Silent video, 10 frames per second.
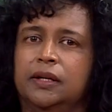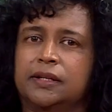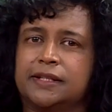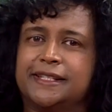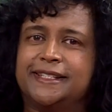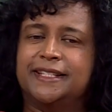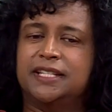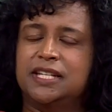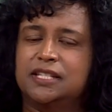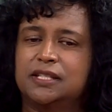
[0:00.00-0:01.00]
Sister
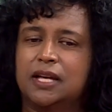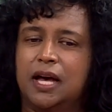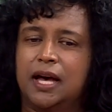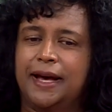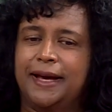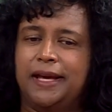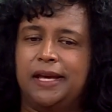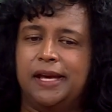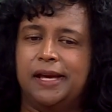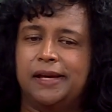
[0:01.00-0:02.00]
Denise,
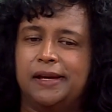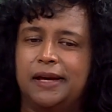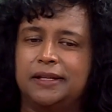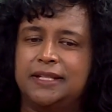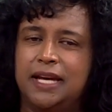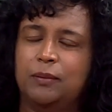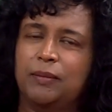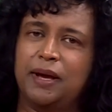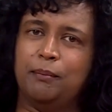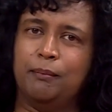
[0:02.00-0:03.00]
I take
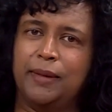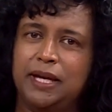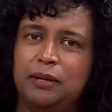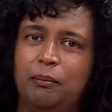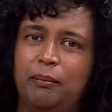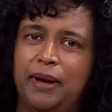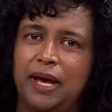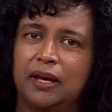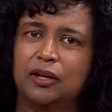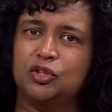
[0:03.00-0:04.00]
my mind
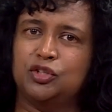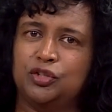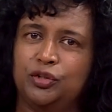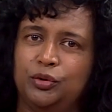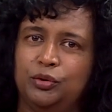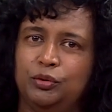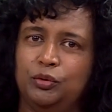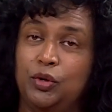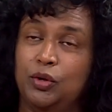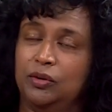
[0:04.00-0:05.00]
back to
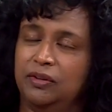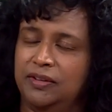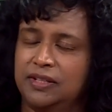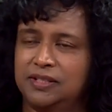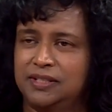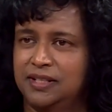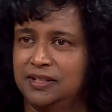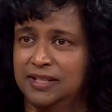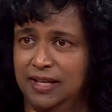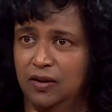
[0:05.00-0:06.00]
university
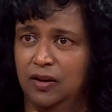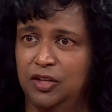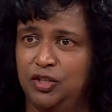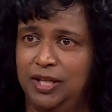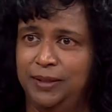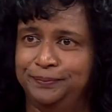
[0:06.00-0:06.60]
psychology.